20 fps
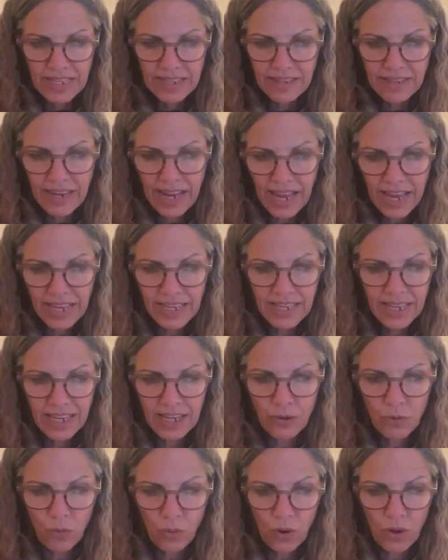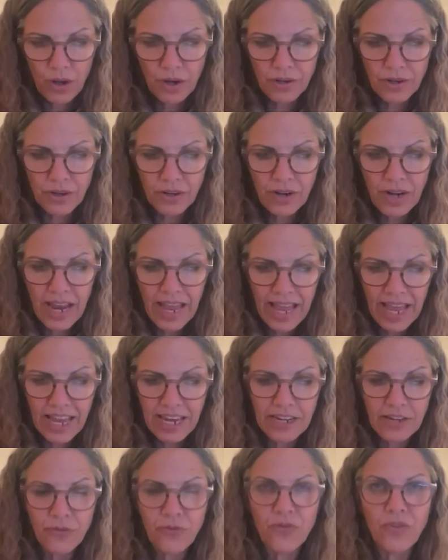tanking water
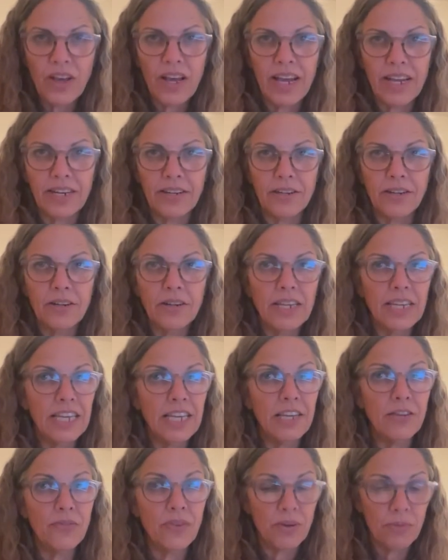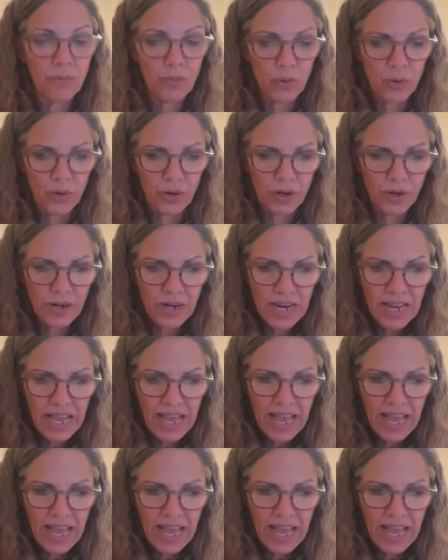and fire even more,